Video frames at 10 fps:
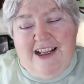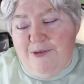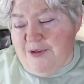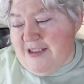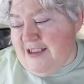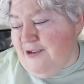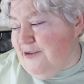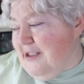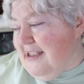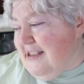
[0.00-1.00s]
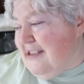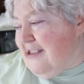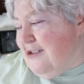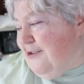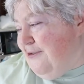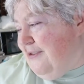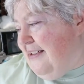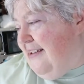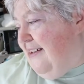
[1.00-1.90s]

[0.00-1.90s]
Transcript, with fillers: I will see you again soon.